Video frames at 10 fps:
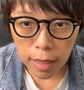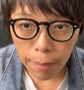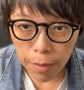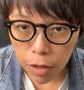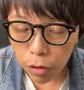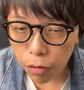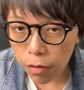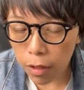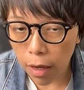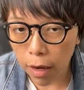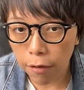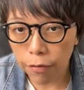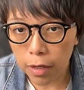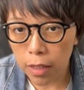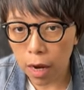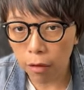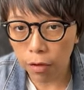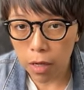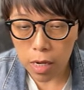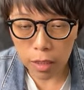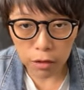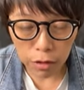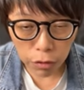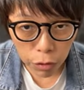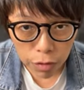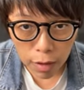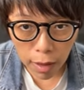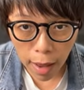can be used if this area is denoted